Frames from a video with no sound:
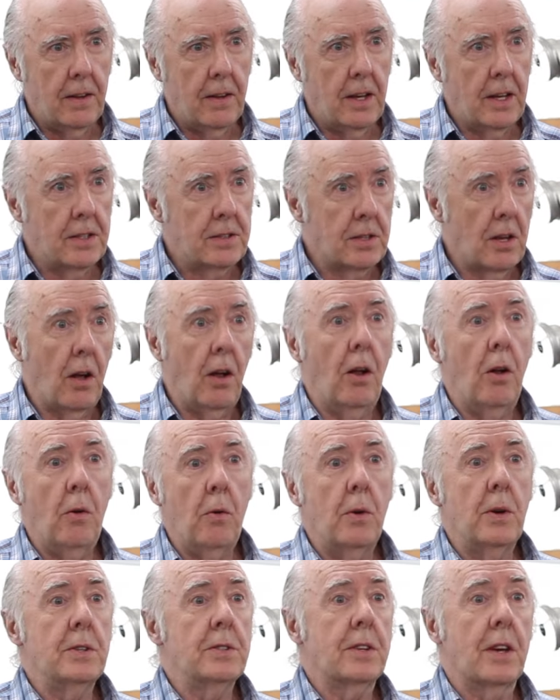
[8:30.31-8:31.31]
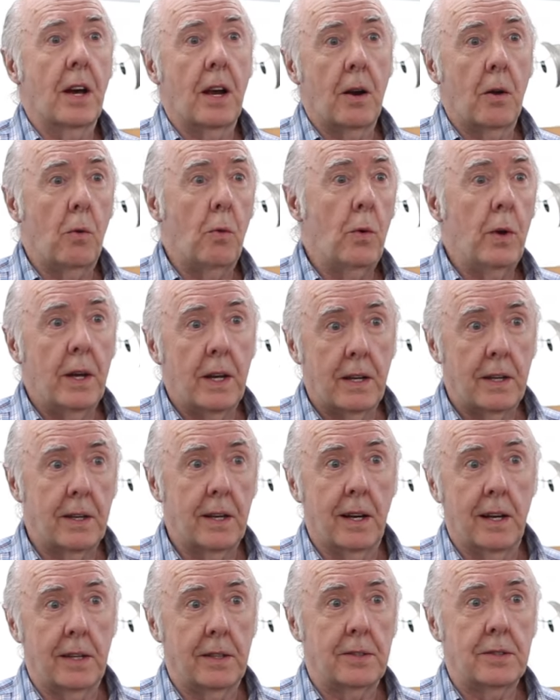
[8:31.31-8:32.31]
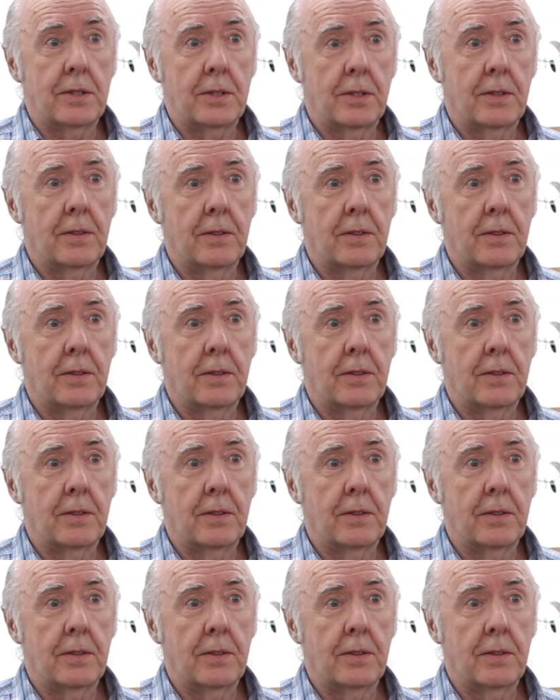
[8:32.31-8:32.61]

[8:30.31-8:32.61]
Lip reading: it's always got a weak touch